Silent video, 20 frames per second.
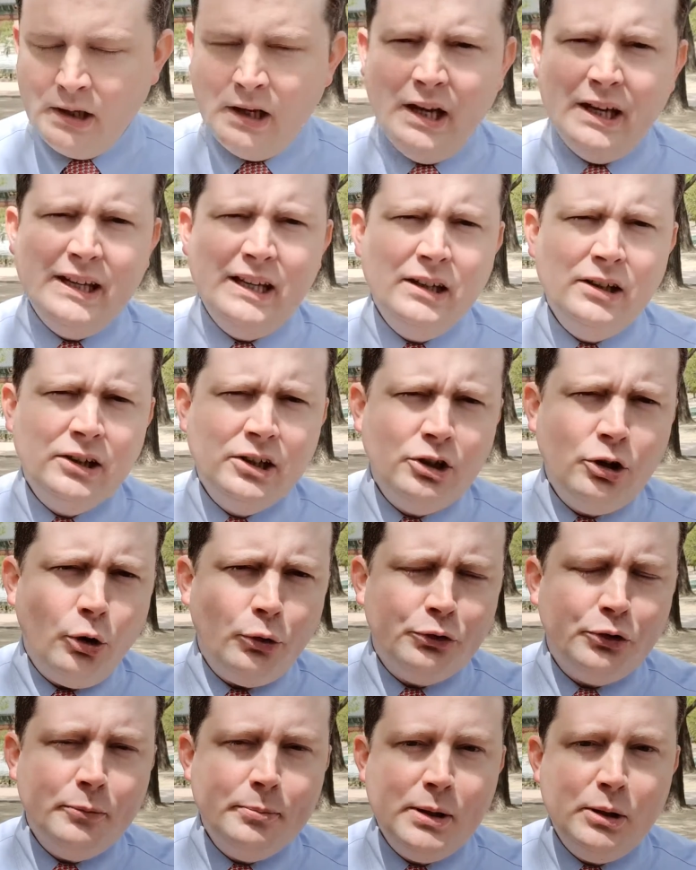Again, it could
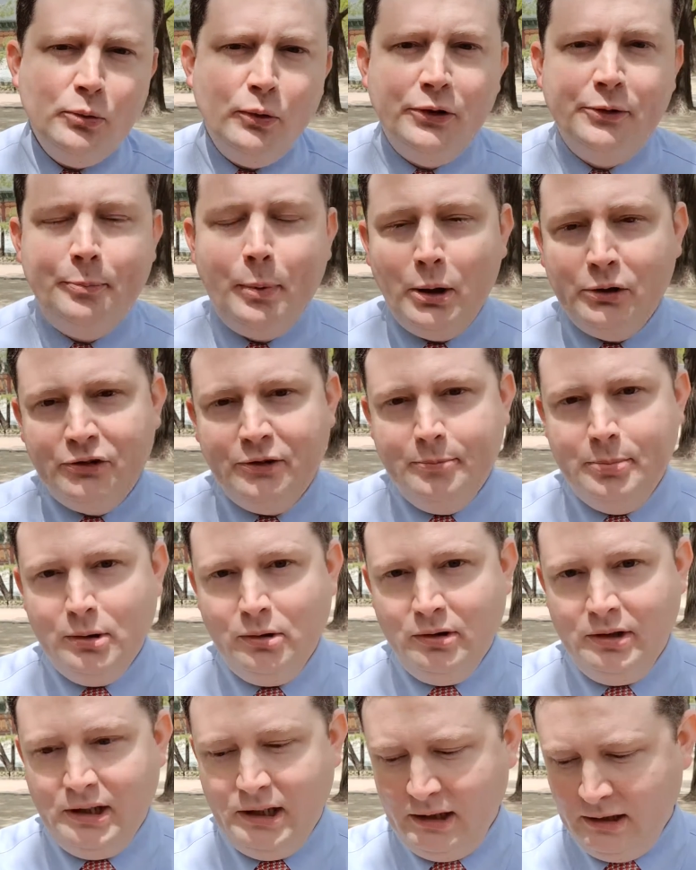also be a
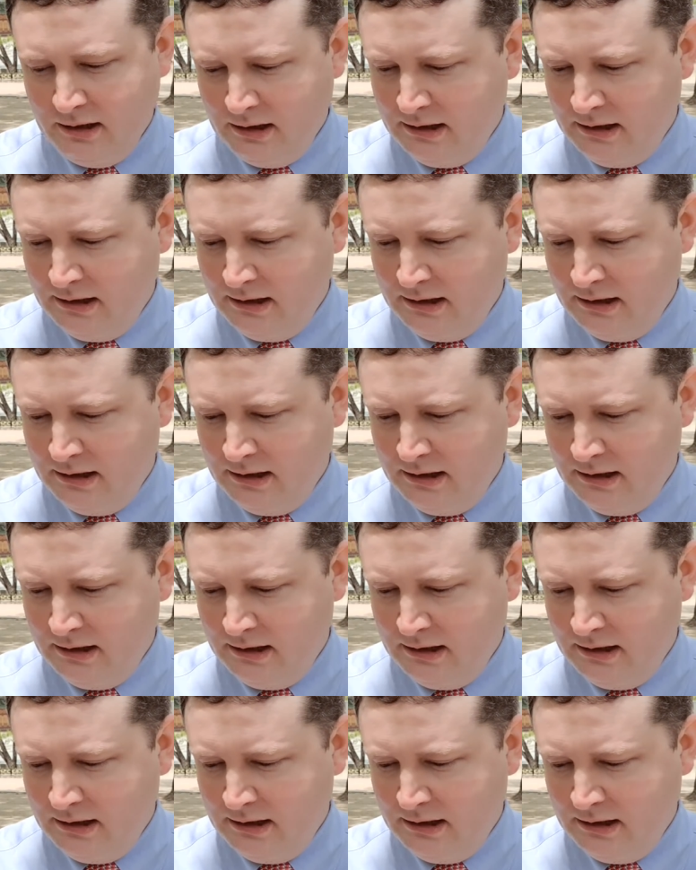responsibility.